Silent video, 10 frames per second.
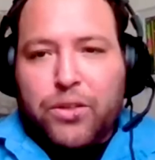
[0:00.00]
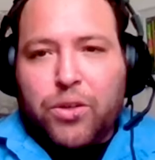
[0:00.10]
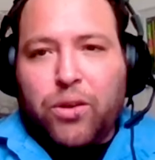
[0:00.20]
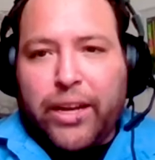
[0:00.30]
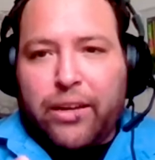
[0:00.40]

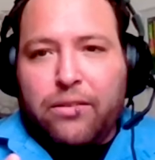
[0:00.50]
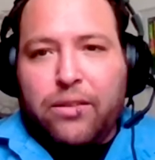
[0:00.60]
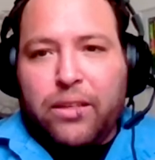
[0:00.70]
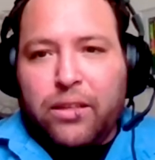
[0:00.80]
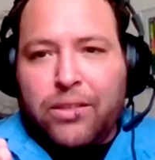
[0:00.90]
So
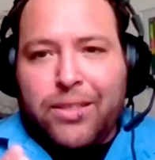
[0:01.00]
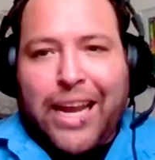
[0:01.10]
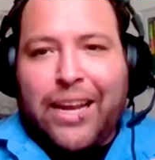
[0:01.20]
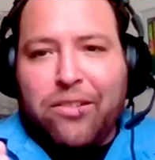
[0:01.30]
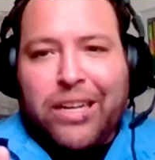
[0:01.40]
in the
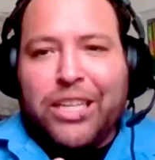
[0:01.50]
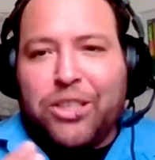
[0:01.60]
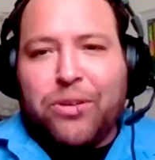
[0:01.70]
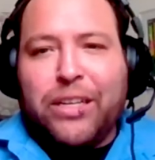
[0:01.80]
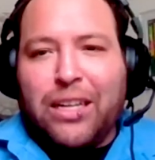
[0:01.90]
standard
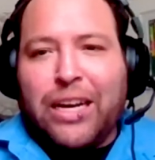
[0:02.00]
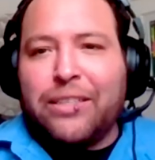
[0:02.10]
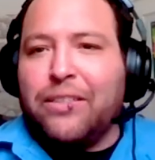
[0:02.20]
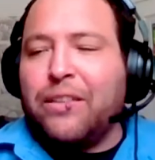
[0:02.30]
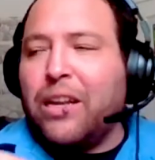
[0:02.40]
history
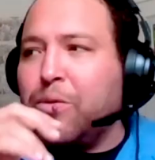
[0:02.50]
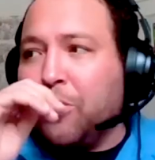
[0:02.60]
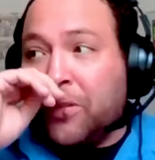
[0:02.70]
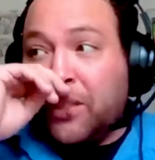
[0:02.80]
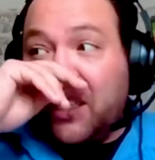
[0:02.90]
classes that I'm
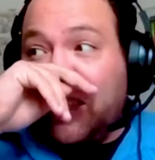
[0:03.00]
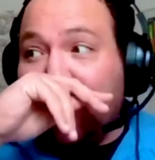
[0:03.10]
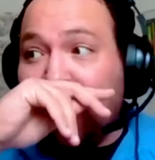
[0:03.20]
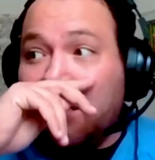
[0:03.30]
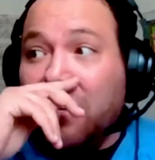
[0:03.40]
used to
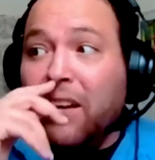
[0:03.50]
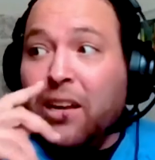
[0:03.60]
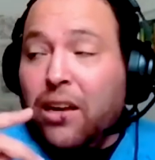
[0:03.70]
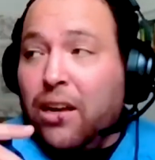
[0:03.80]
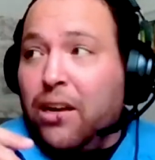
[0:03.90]
teaching,
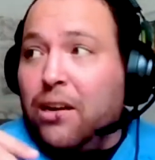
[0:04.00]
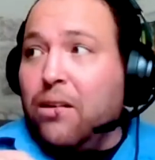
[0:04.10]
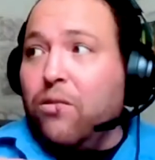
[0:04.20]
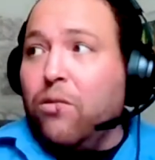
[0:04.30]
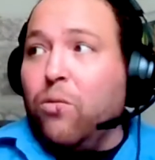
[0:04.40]

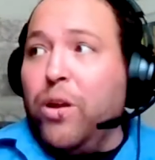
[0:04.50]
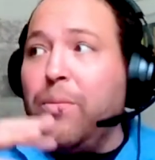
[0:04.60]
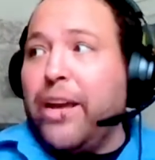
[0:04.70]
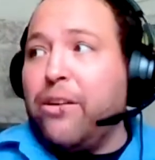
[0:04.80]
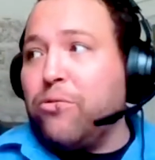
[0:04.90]
we
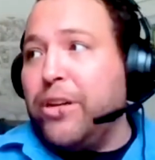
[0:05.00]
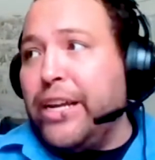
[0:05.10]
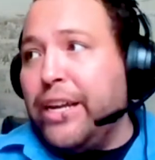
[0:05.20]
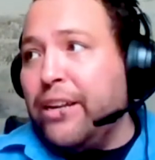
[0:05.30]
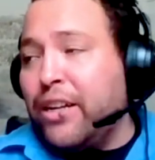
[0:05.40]
might
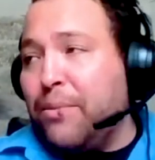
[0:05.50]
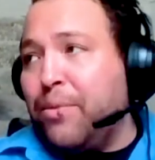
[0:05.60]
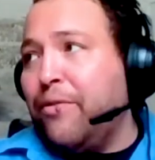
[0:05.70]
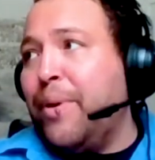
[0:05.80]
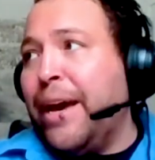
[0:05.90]
read a couple of